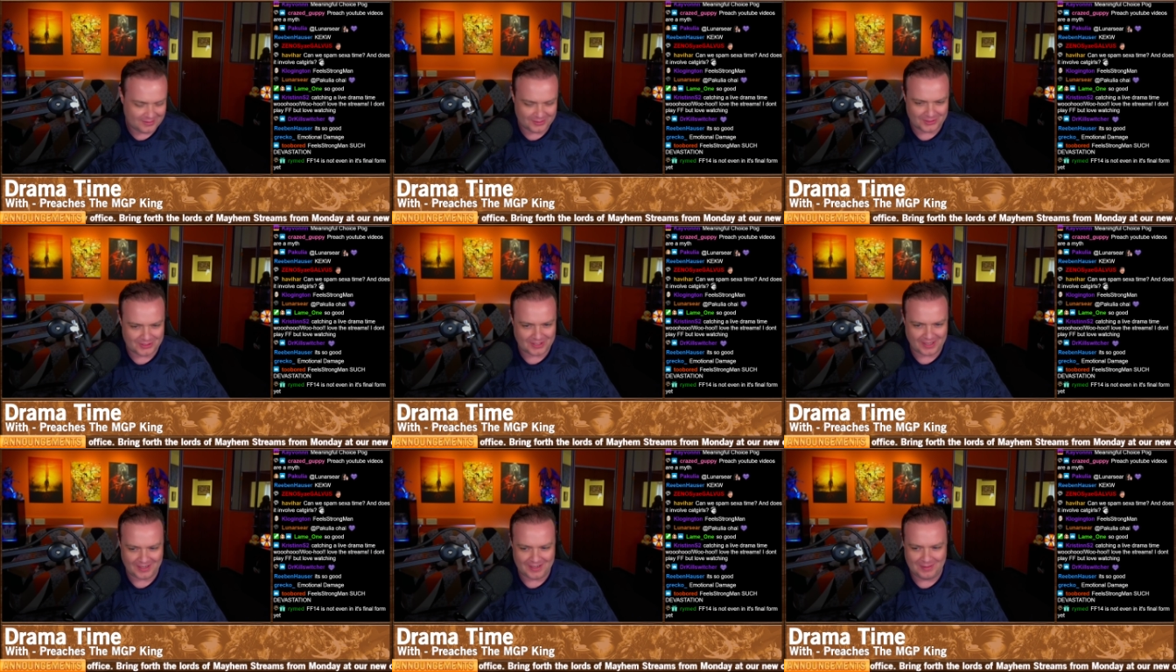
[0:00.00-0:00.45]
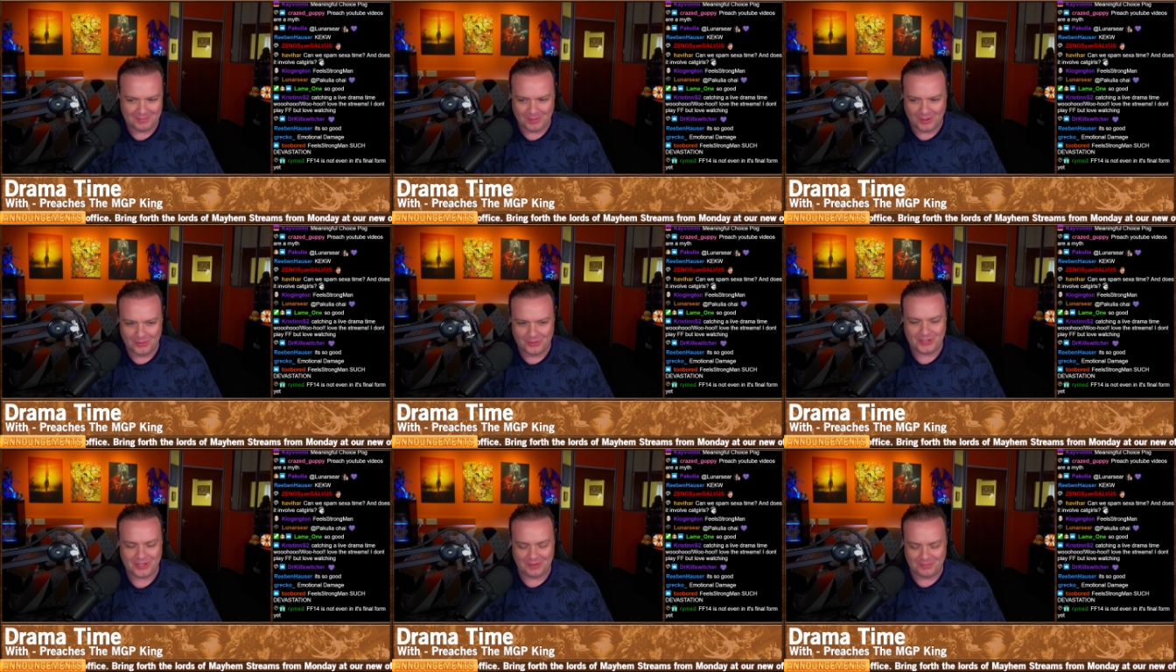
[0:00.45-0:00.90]
I was like
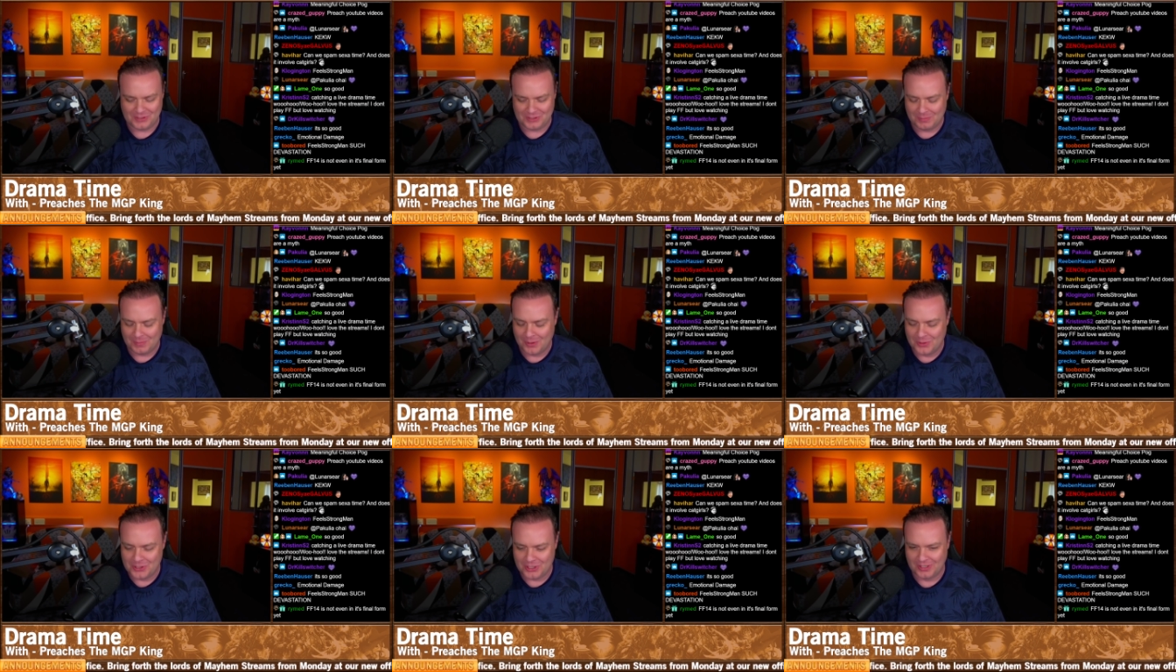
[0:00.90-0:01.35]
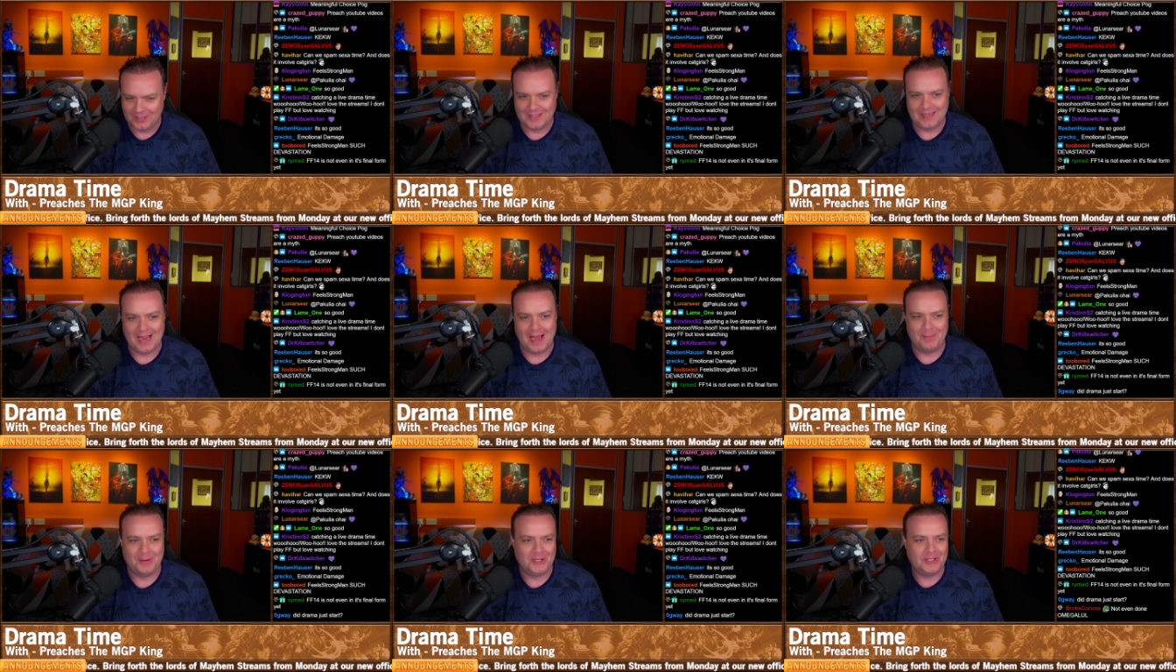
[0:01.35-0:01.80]
emotionally
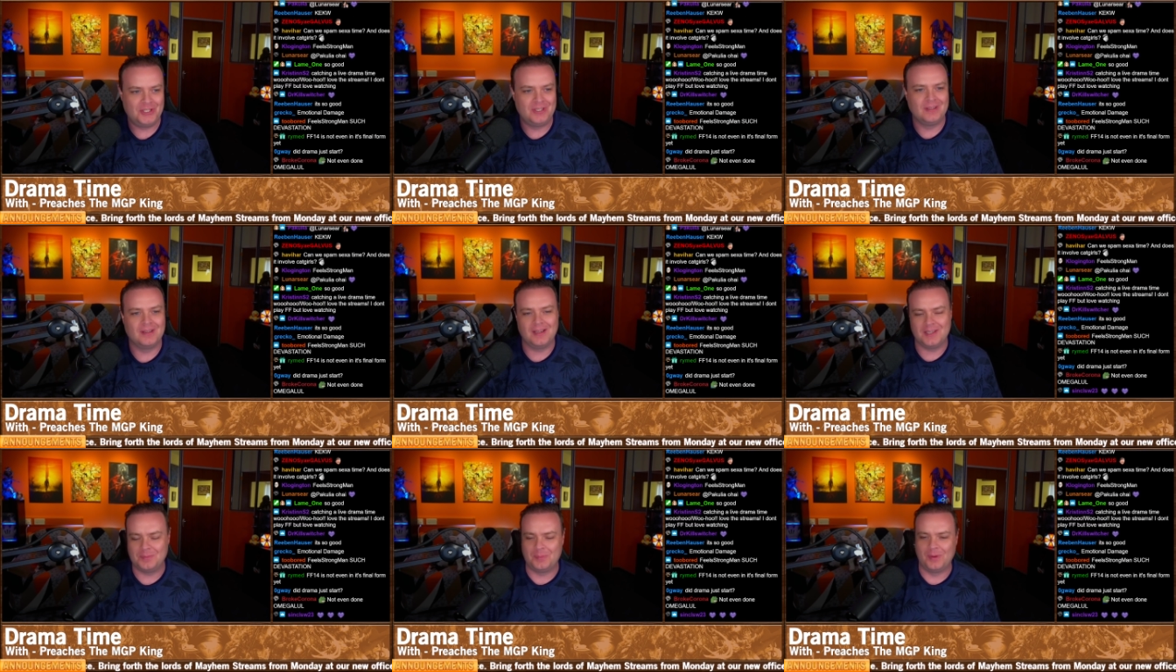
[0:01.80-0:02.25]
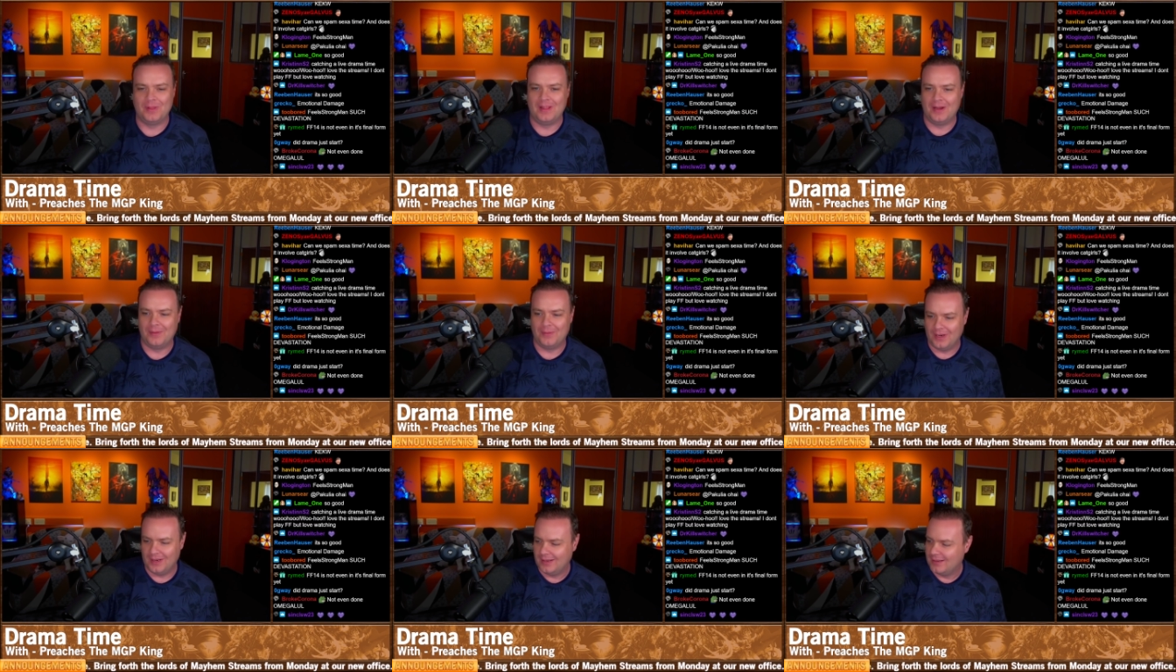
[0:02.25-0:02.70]
damaged, let's put it
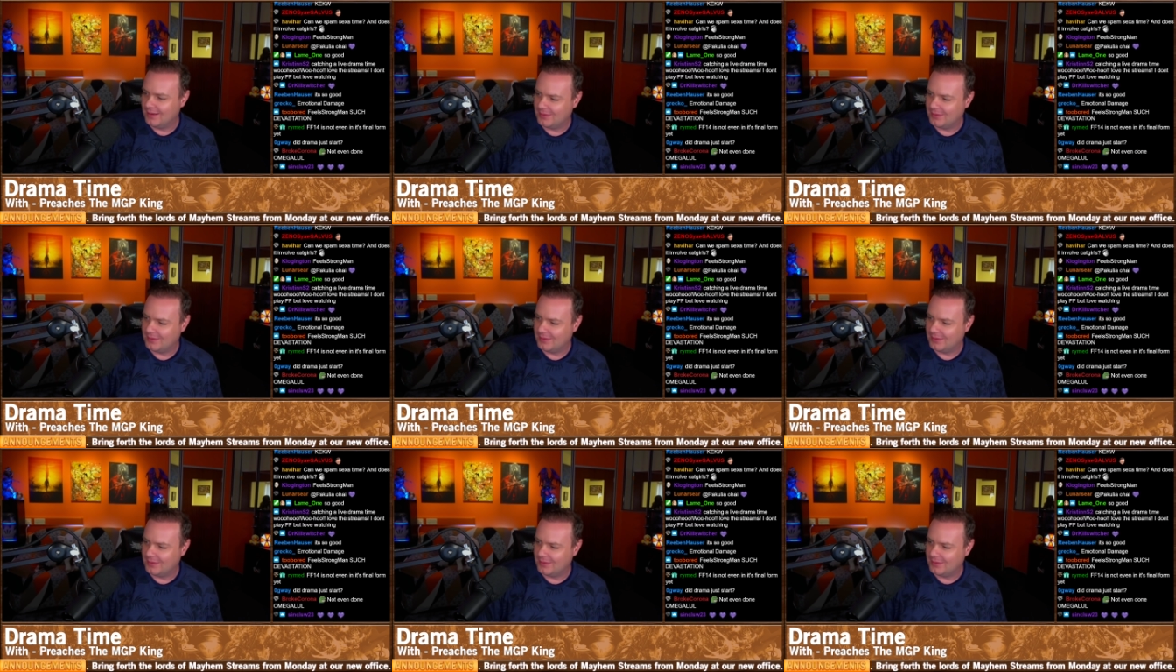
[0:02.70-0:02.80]
that way.